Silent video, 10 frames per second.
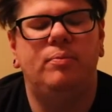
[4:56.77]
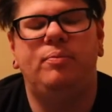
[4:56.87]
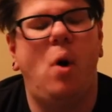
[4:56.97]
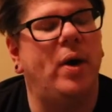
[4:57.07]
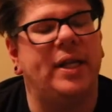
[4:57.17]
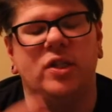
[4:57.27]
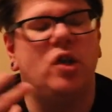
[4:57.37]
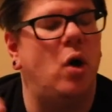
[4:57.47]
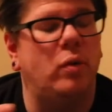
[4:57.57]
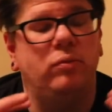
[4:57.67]
point.
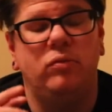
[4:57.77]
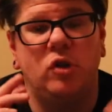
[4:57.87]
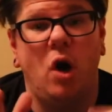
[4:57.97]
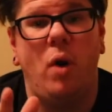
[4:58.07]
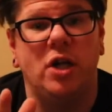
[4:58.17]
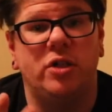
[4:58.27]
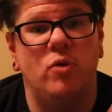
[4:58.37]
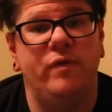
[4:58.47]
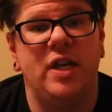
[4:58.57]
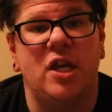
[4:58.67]
So, go watch the
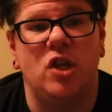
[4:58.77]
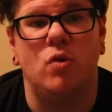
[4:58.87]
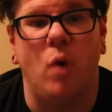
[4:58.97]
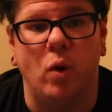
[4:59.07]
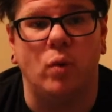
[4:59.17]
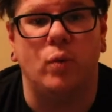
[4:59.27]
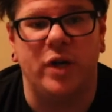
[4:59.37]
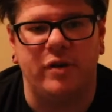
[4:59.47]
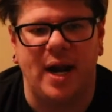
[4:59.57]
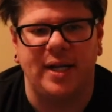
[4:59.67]
movie. You won't
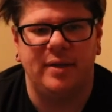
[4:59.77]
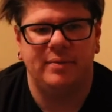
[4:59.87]
regret it.